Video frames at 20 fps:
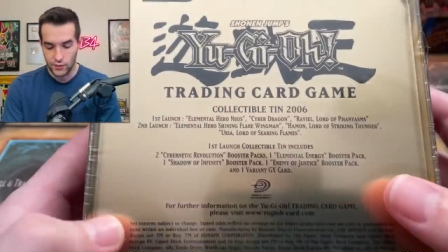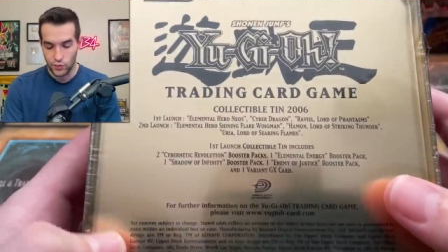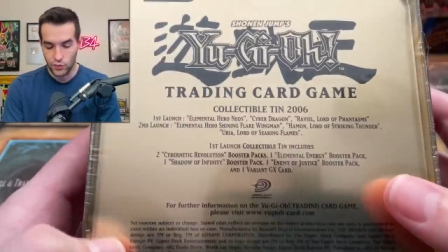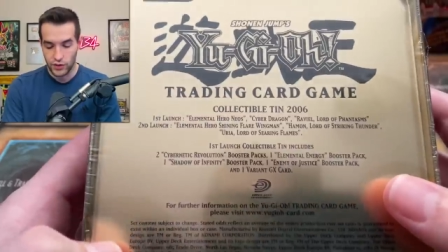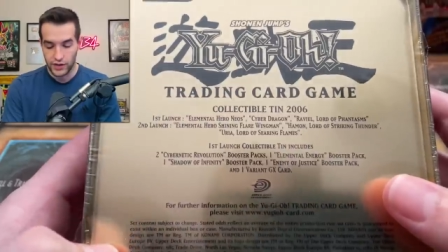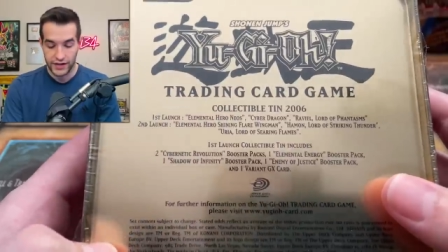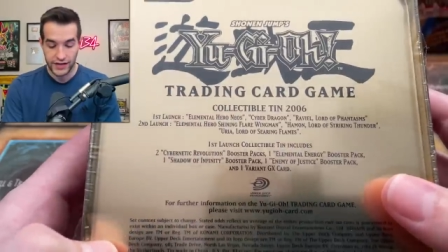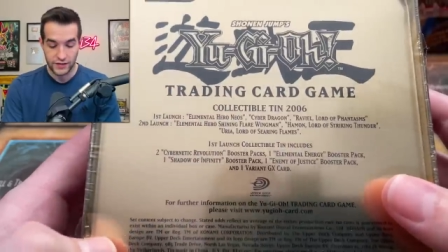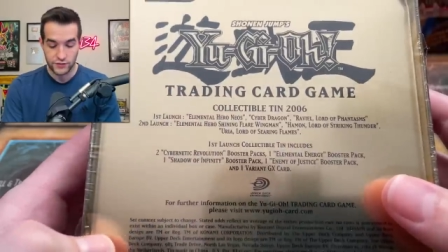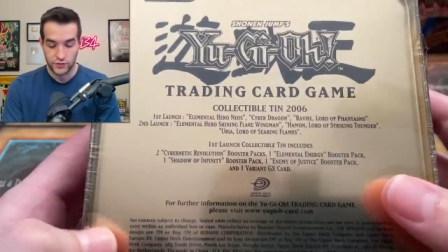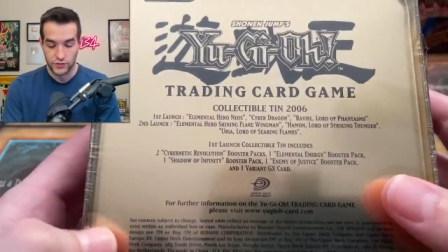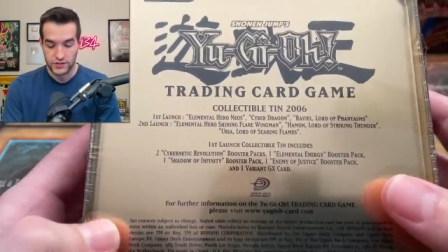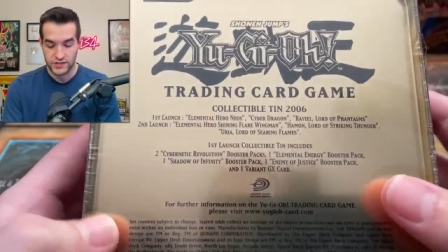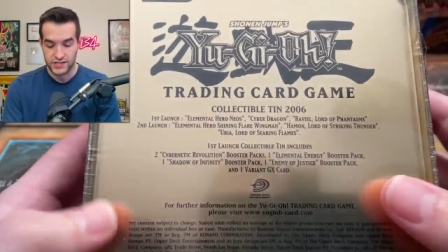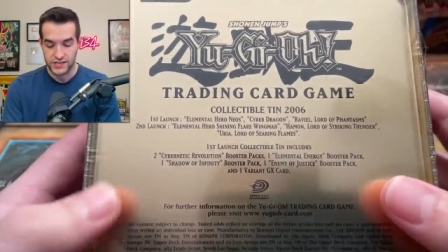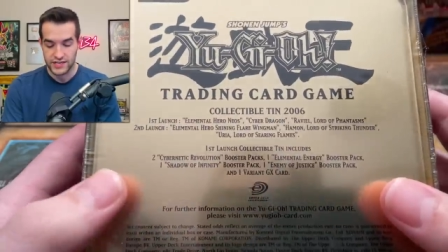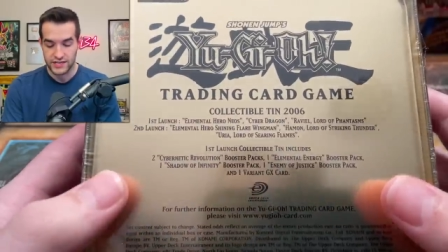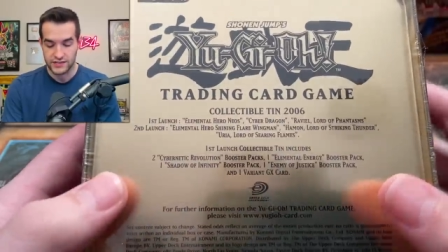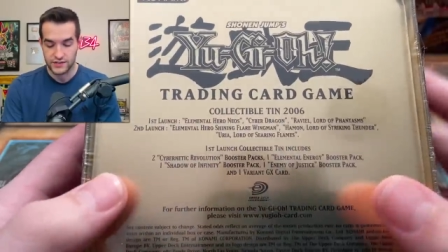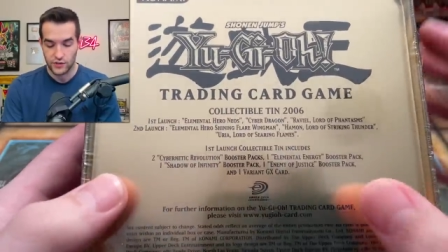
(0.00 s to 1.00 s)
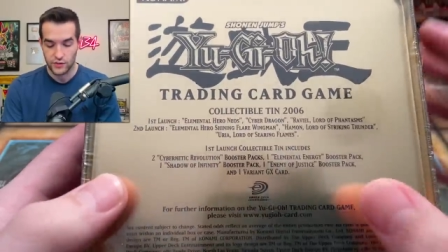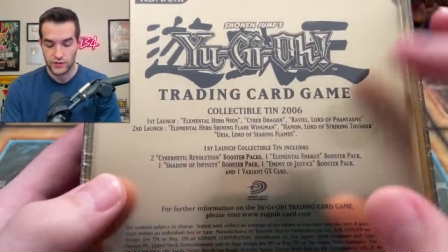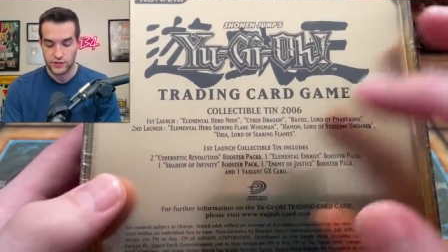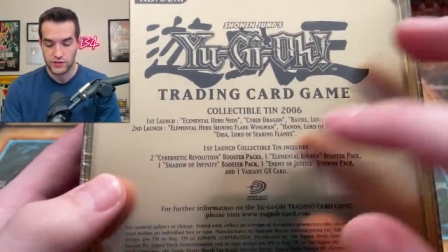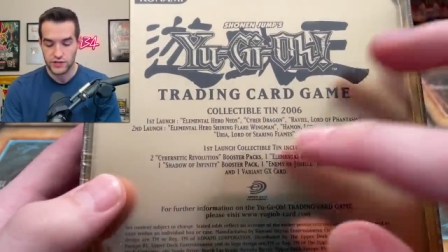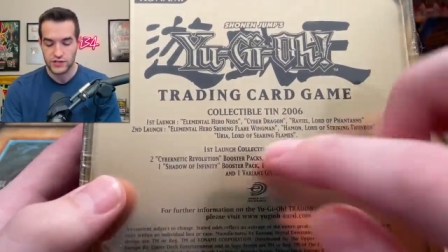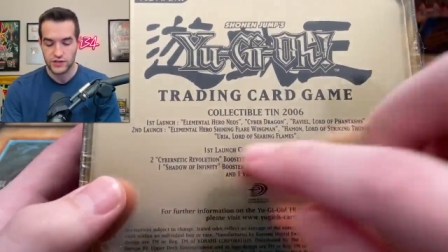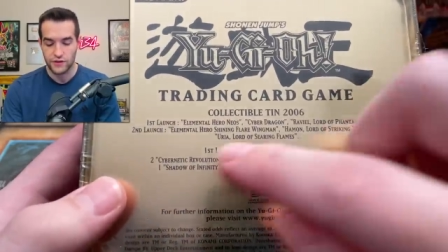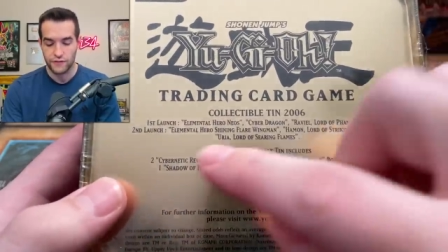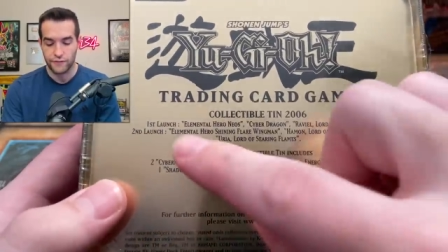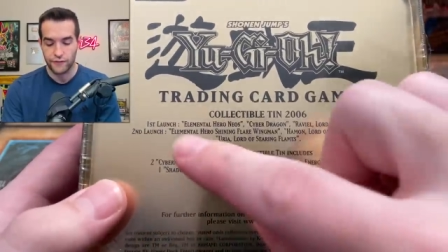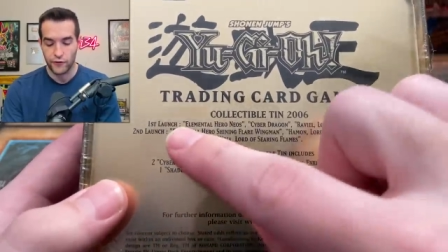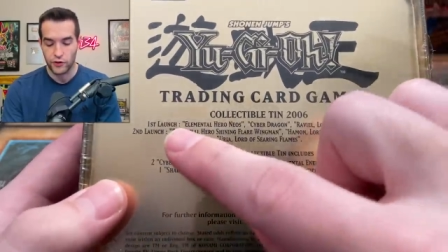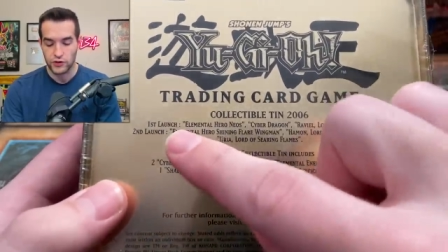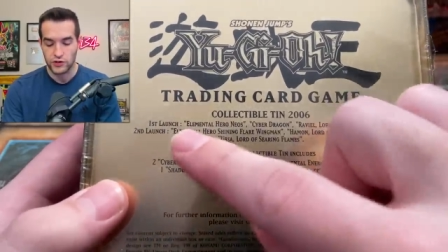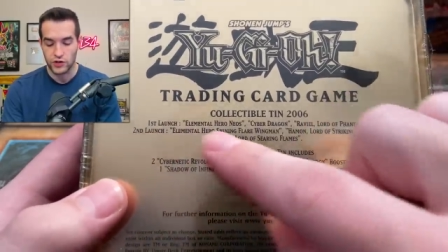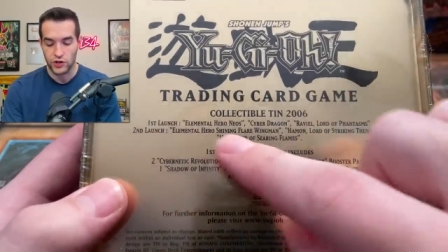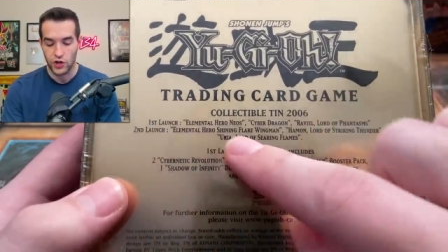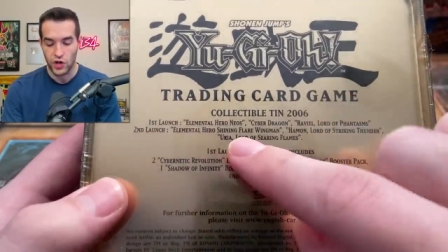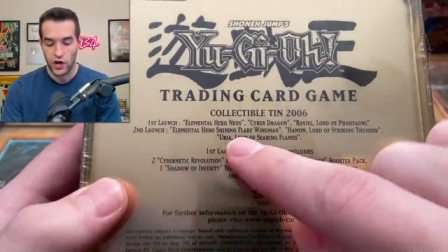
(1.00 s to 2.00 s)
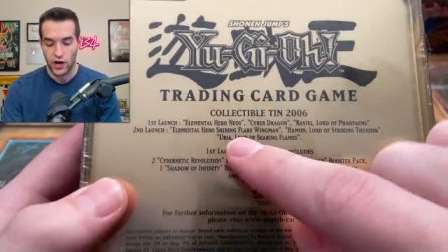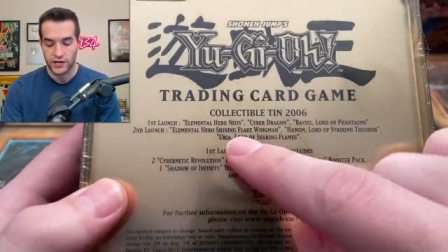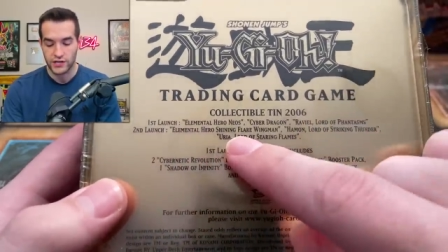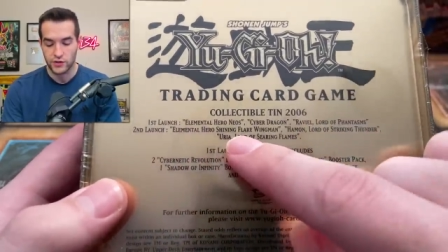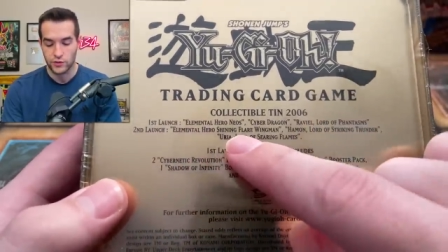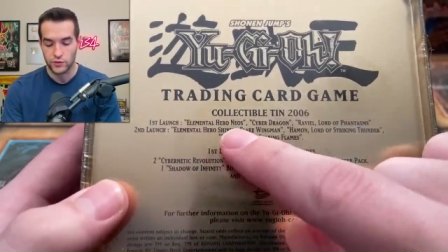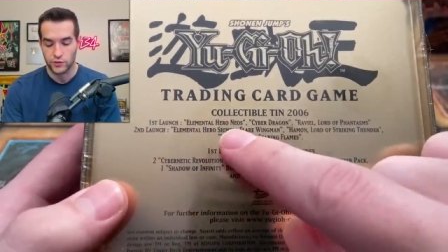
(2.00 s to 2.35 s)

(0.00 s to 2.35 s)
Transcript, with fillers: well, I guess we'll see. So this is the first launch.